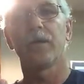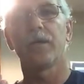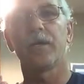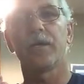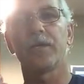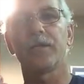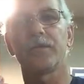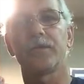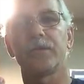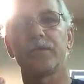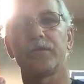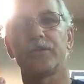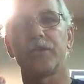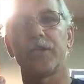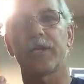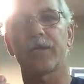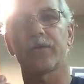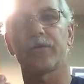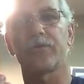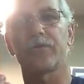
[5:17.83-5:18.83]
an
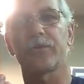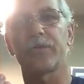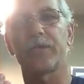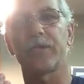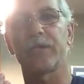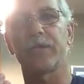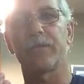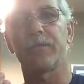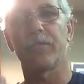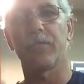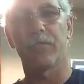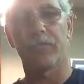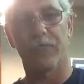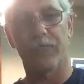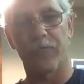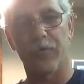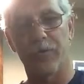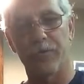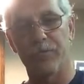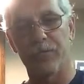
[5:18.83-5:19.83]
injector tip
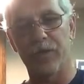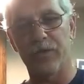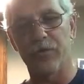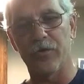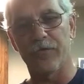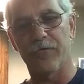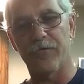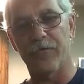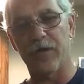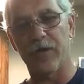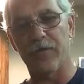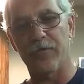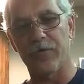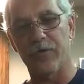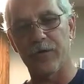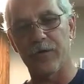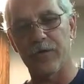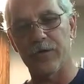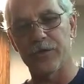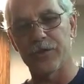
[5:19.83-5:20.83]
from your
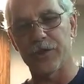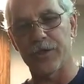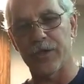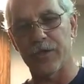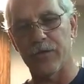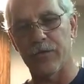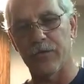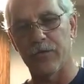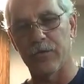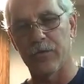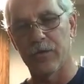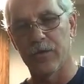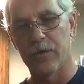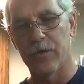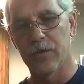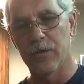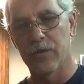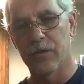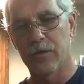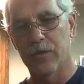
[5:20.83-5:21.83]
favorite gel,
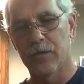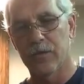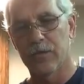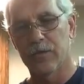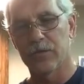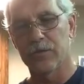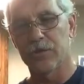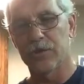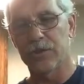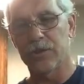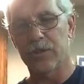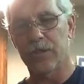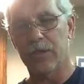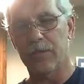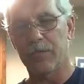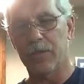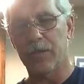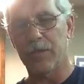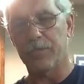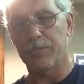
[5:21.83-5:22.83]

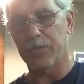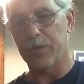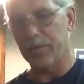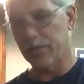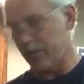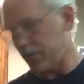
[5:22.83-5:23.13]
jam it up in